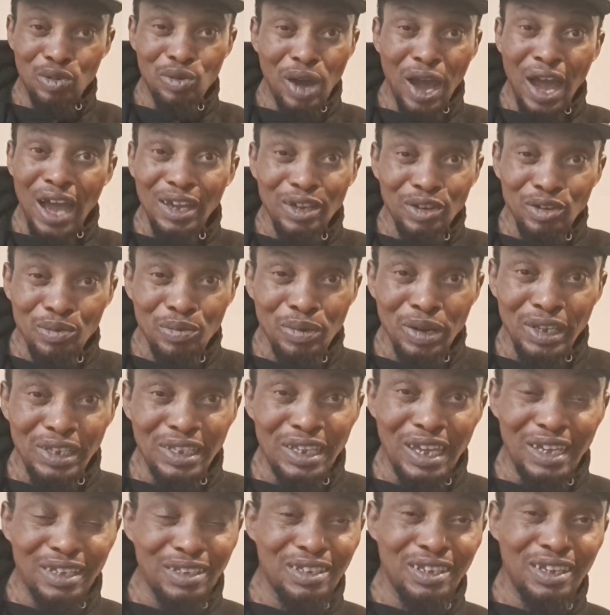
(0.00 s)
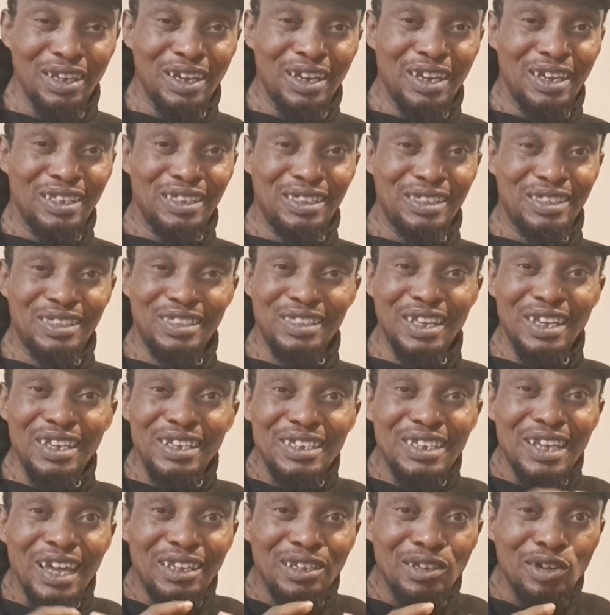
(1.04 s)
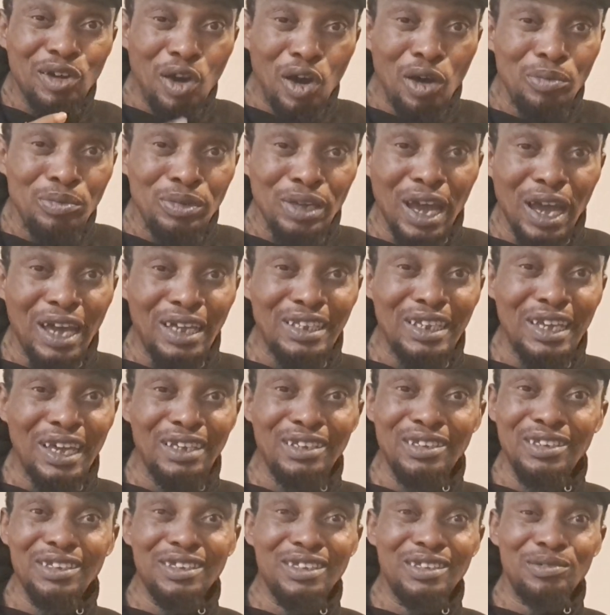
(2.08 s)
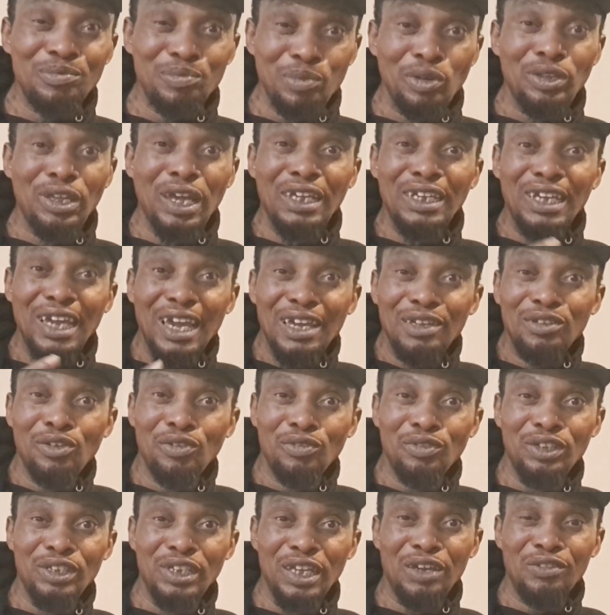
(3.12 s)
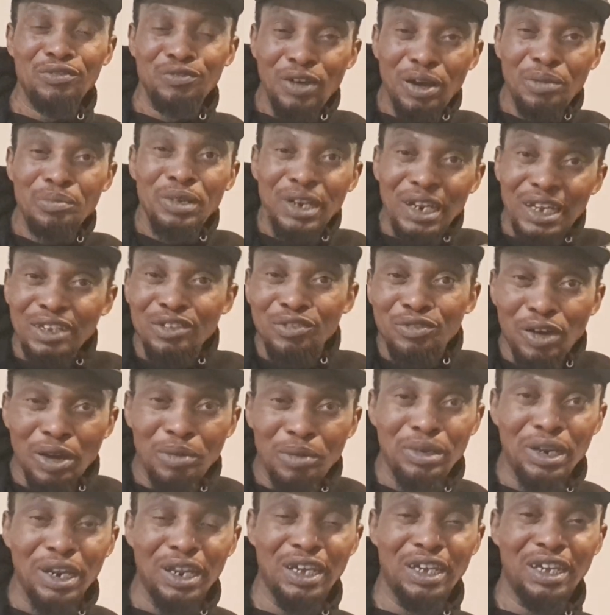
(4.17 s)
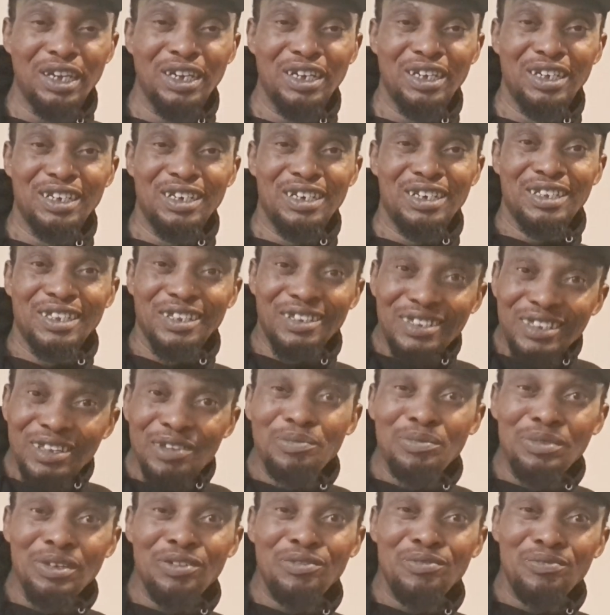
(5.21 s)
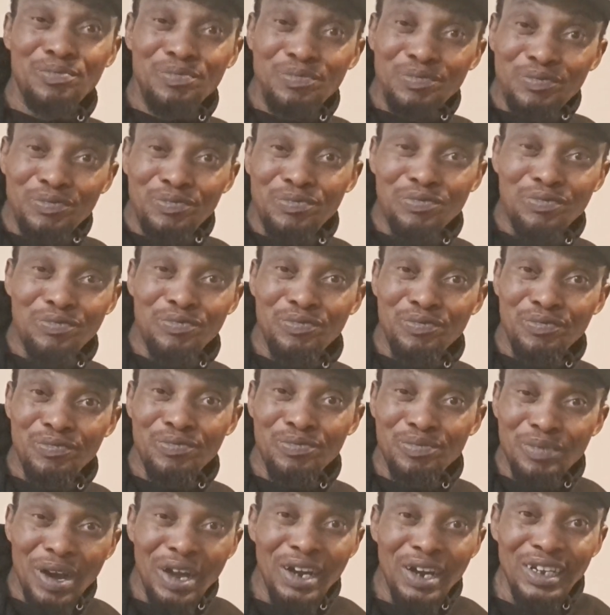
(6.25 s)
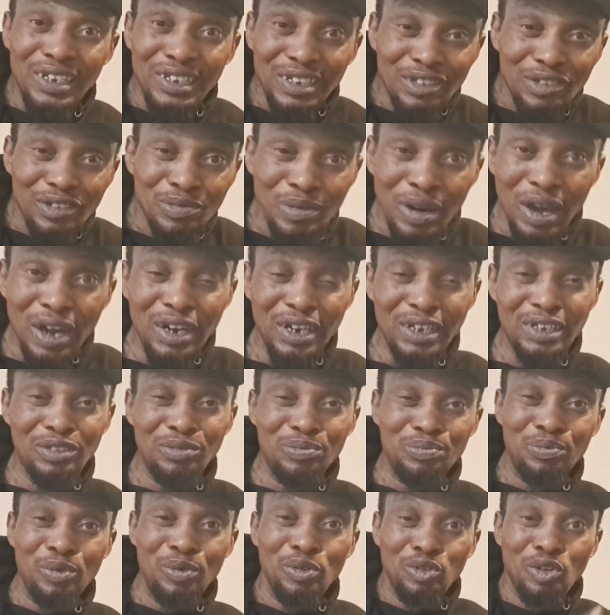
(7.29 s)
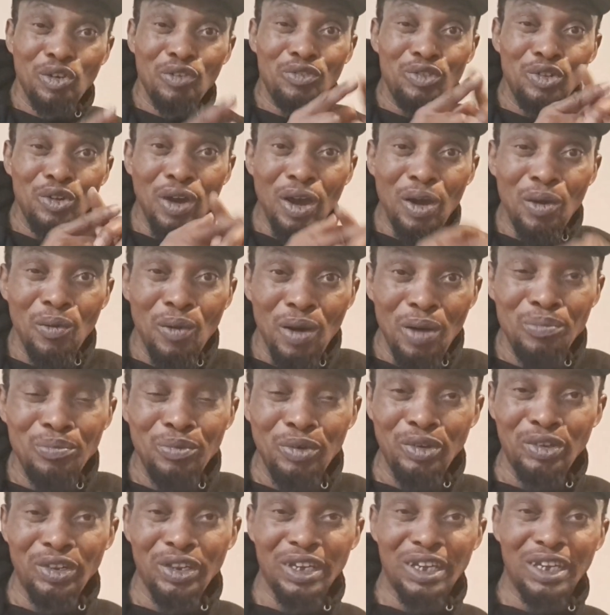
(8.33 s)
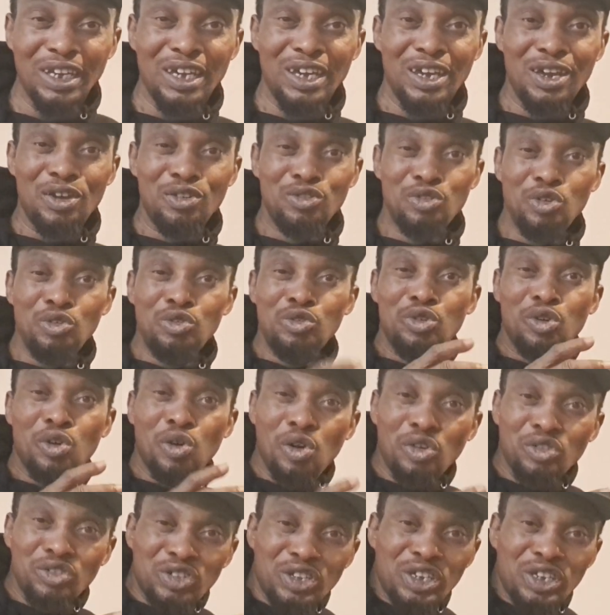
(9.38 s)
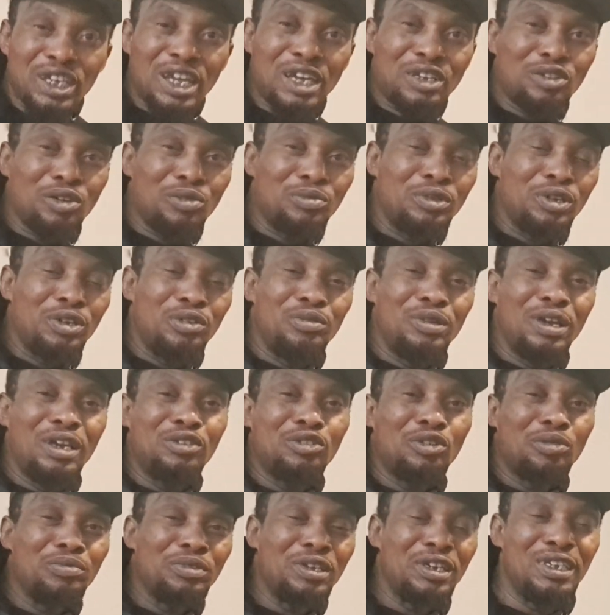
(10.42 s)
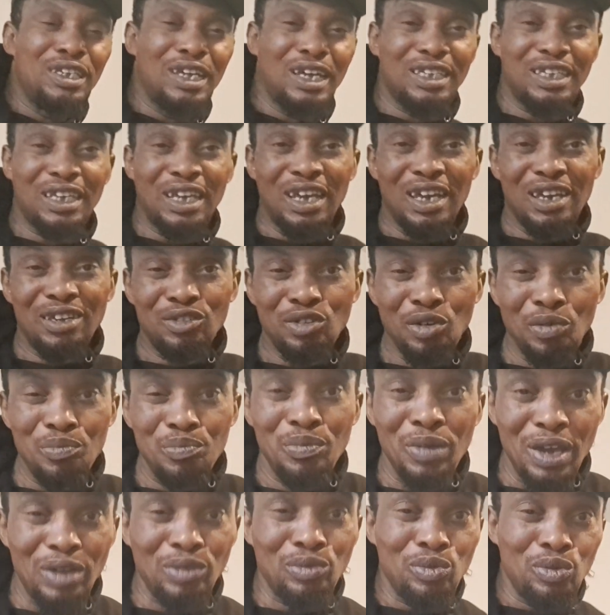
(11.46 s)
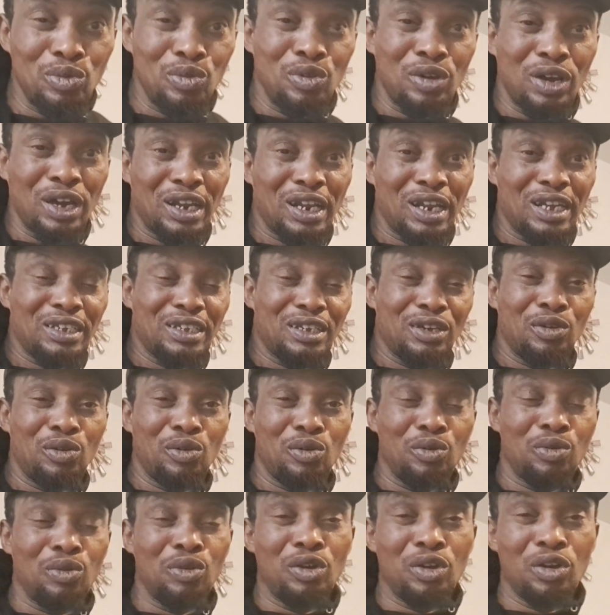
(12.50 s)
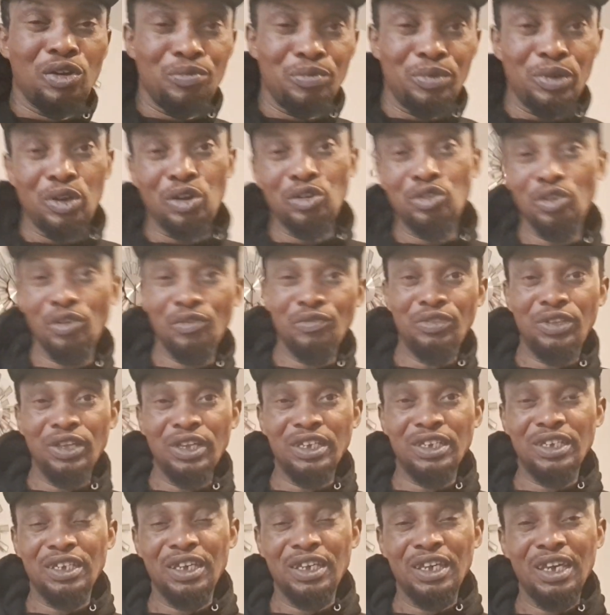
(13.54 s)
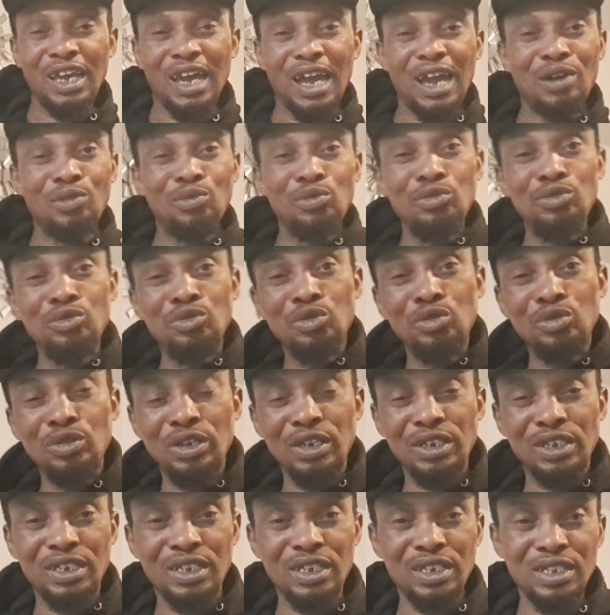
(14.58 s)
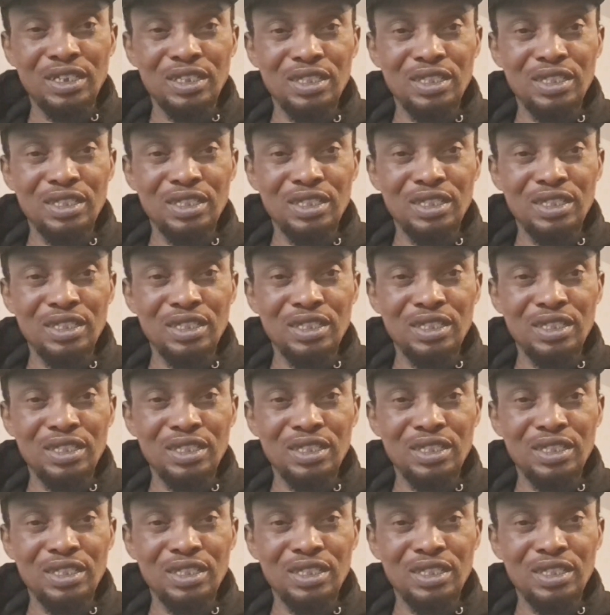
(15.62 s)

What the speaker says: argument. There's things that comes out. But at the end of the day, family is family. The same thing. Married is married. Both of you are one body. So you consider something. There's something that some men will look at and say, oh, because of this, I won't do this.